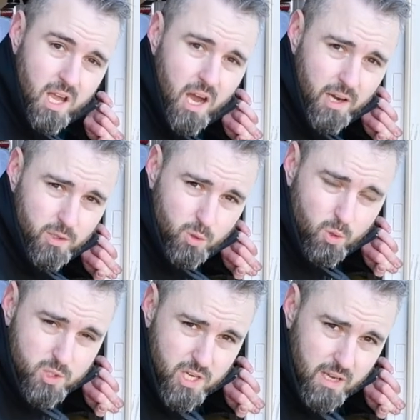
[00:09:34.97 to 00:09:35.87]
on the door
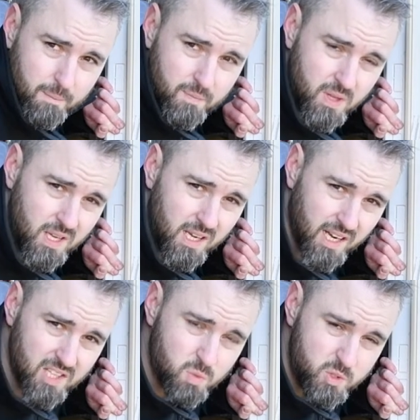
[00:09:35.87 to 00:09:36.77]
jamb. And
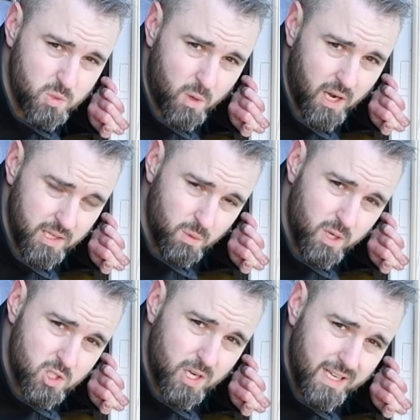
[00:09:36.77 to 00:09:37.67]
that's what you want. You
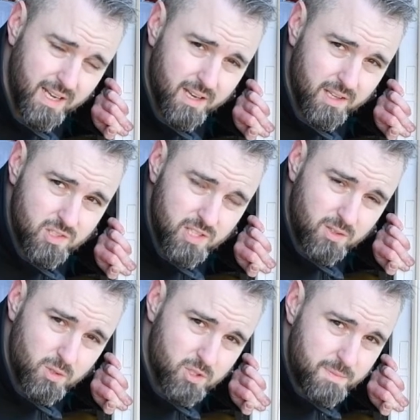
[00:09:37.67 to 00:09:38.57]
want to try to get it as
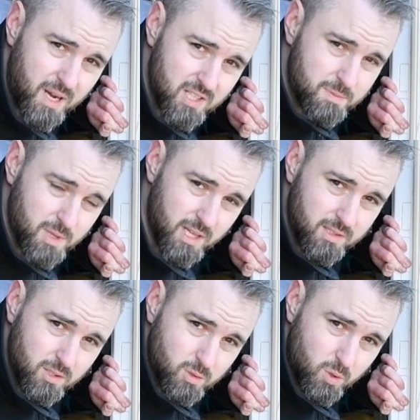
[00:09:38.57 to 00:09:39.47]
centered as possible onto
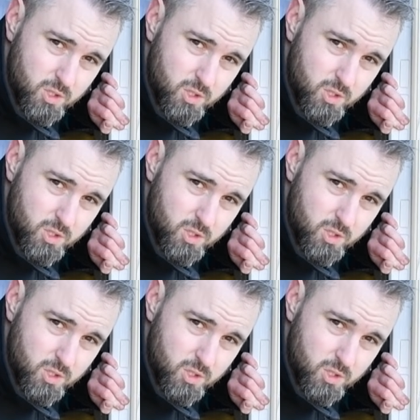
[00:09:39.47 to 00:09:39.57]
the door